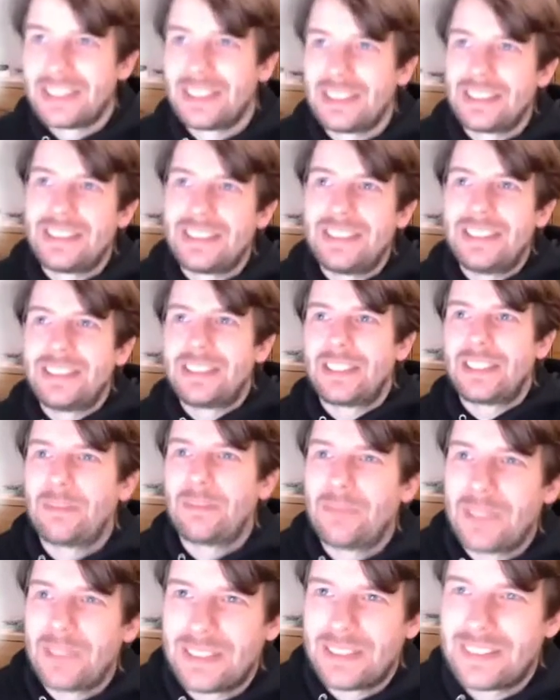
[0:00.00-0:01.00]

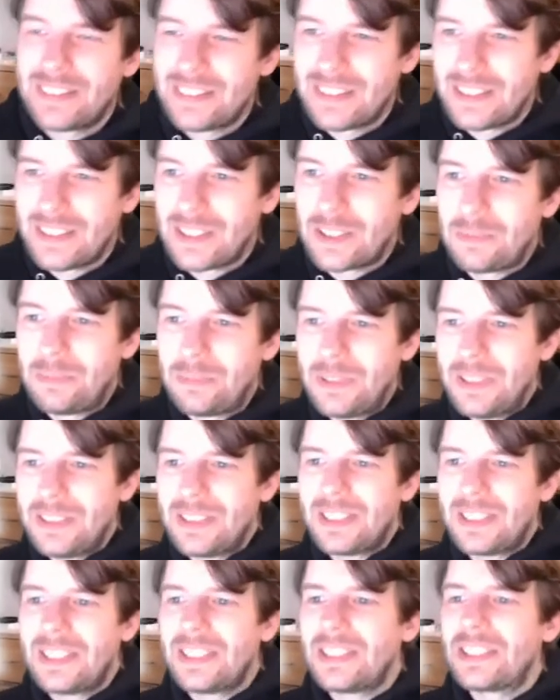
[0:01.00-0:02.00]
TDM, SDH,
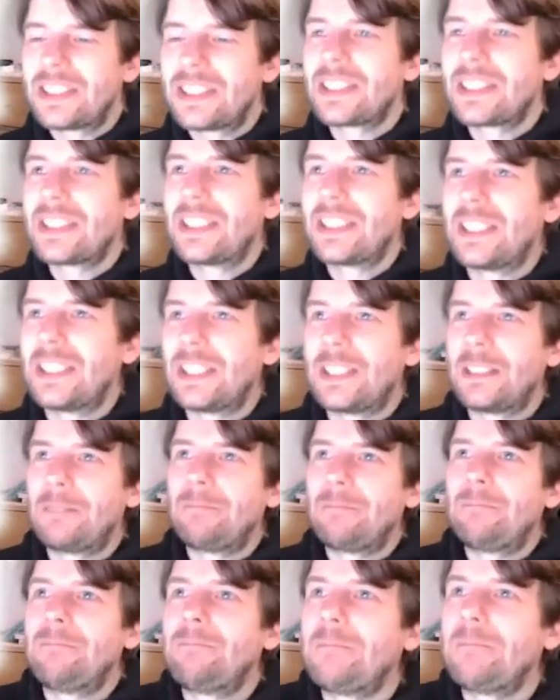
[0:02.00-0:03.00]
PDH,
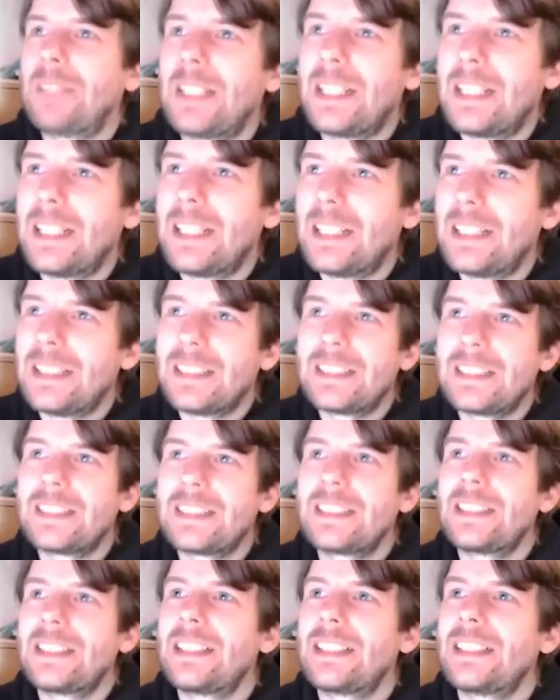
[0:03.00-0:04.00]
um, and
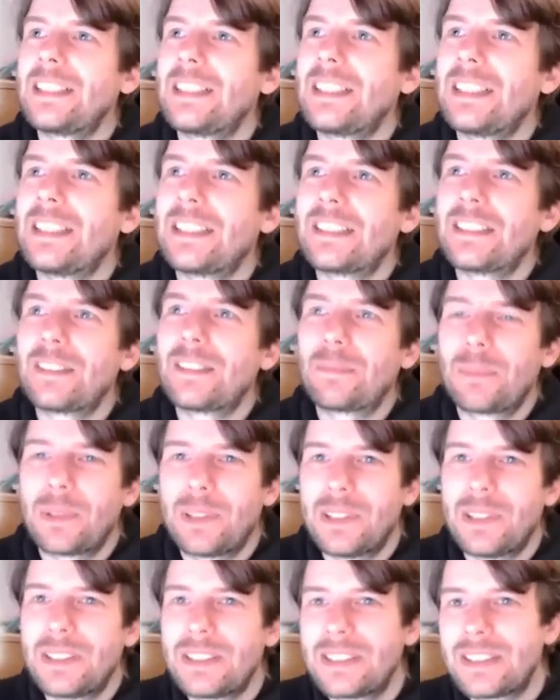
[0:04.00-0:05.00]
at this
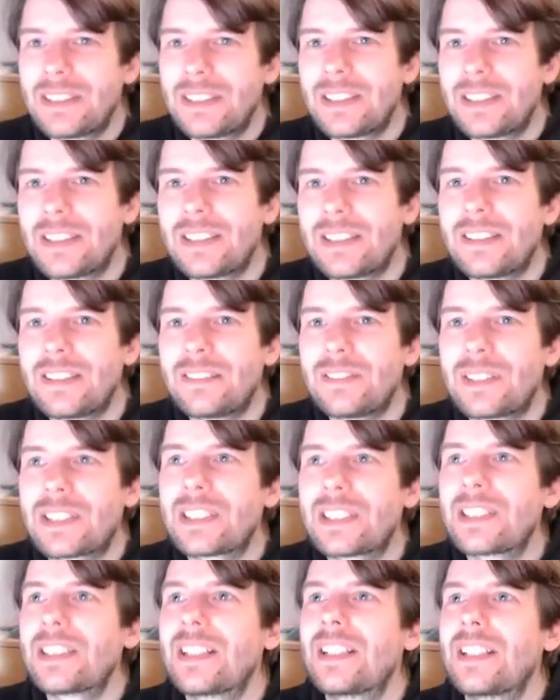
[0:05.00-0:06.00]
point we
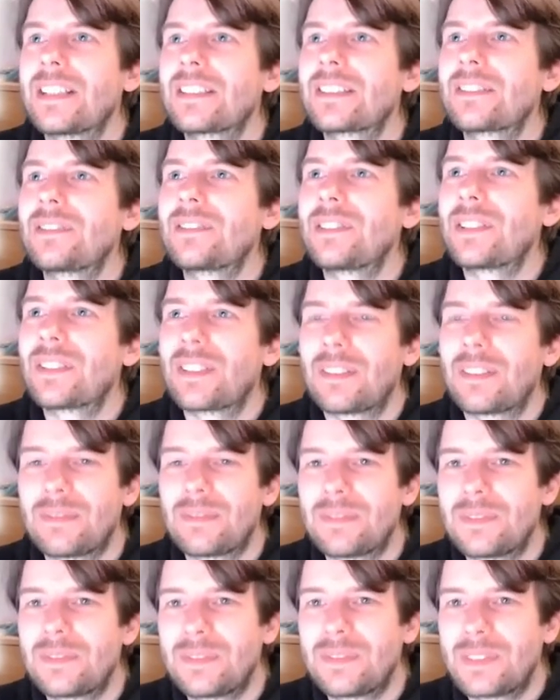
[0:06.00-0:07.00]
can ask for some
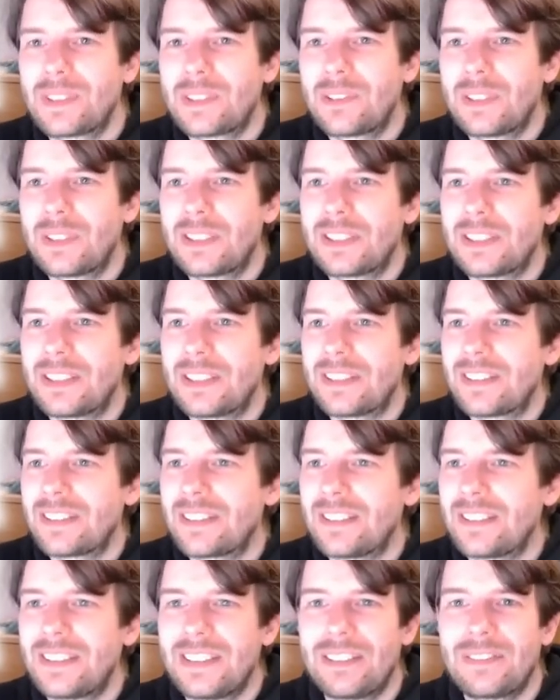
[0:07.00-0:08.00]
questions
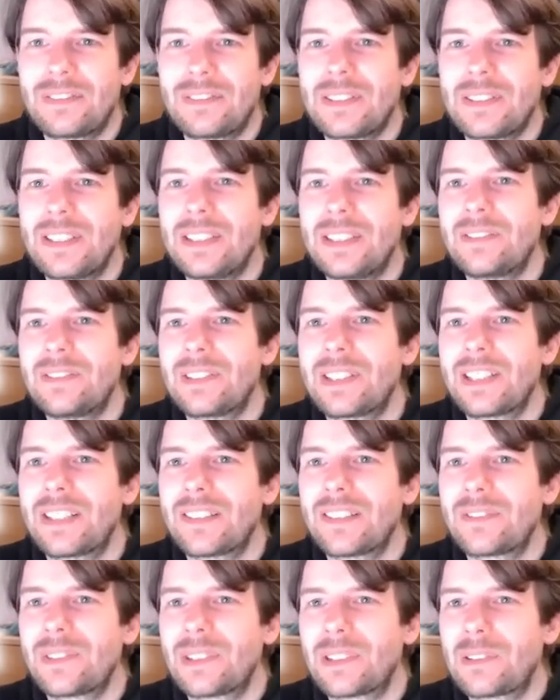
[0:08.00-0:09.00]
if anyone
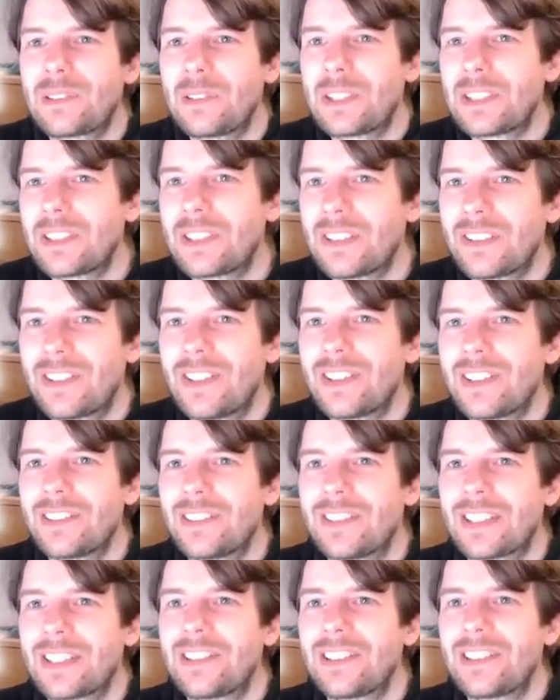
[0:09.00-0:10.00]
has one. Questions on the
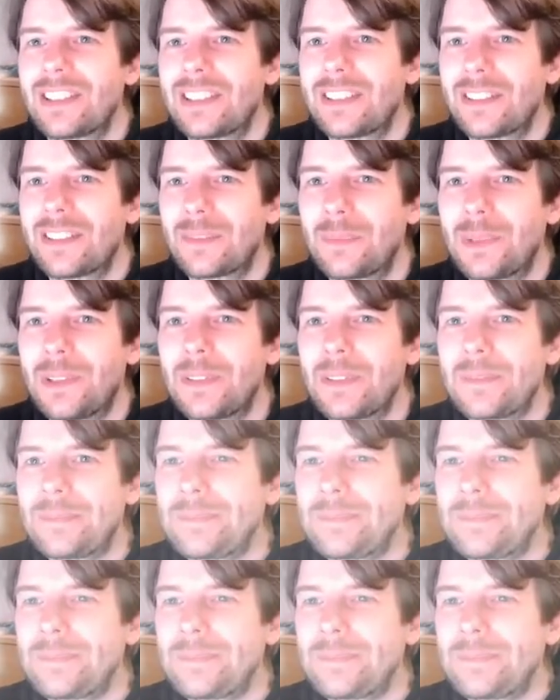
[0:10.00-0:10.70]
record at this point.